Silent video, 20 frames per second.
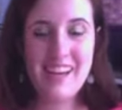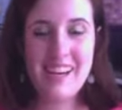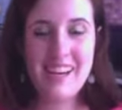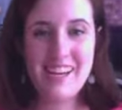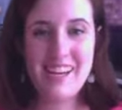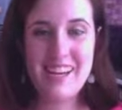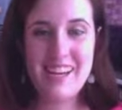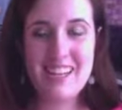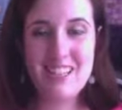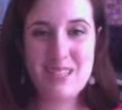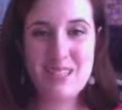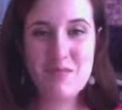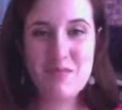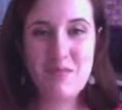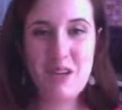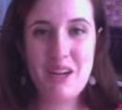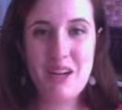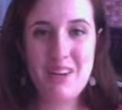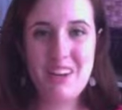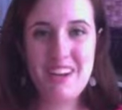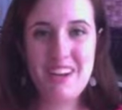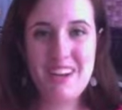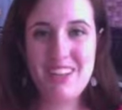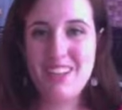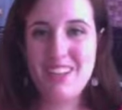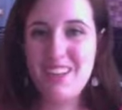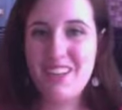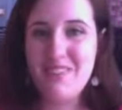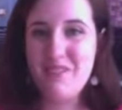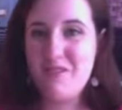and it's been utter
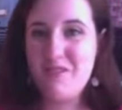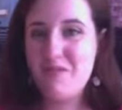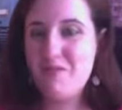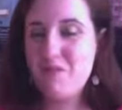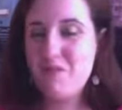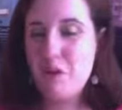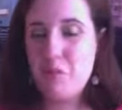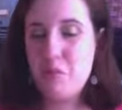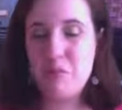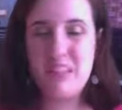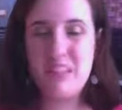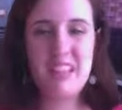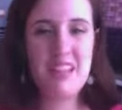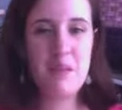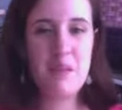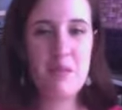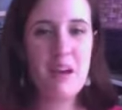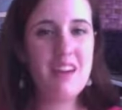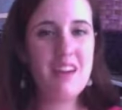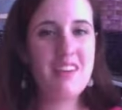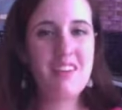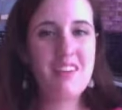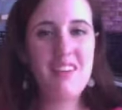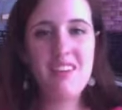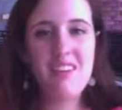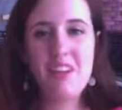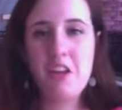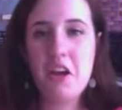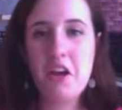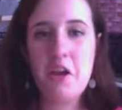hell. I've completely abandoned
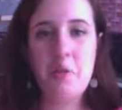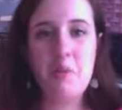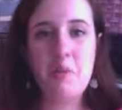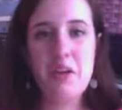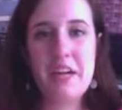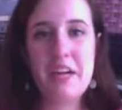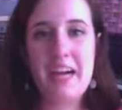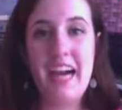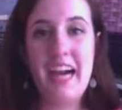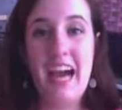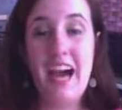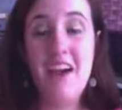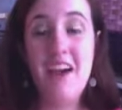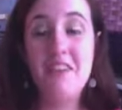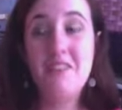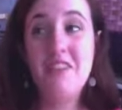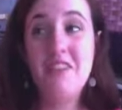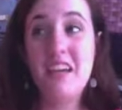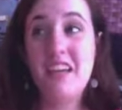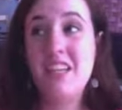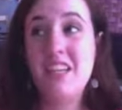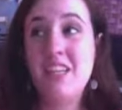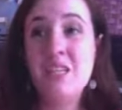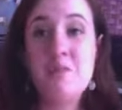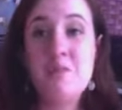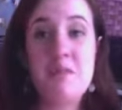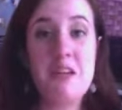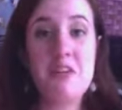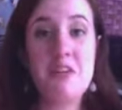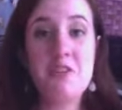all the homework. I have a
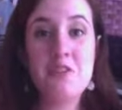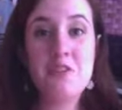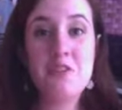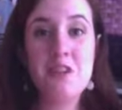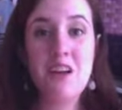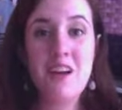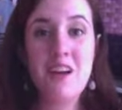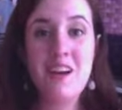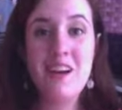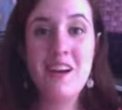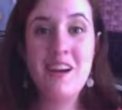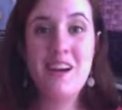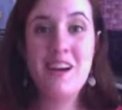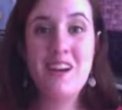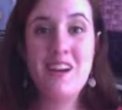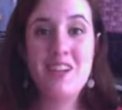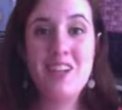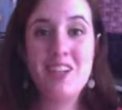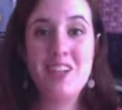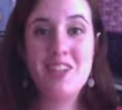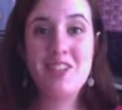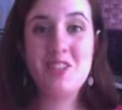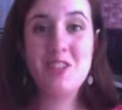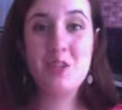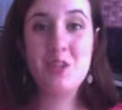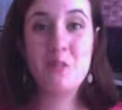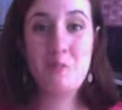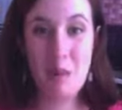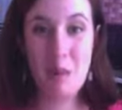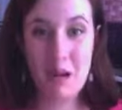speech that's
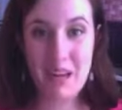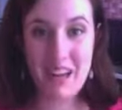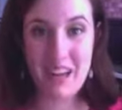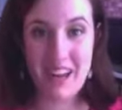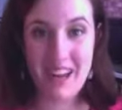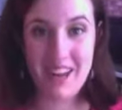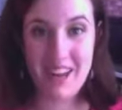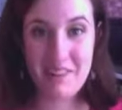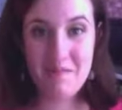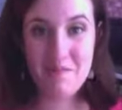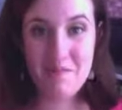due Monday.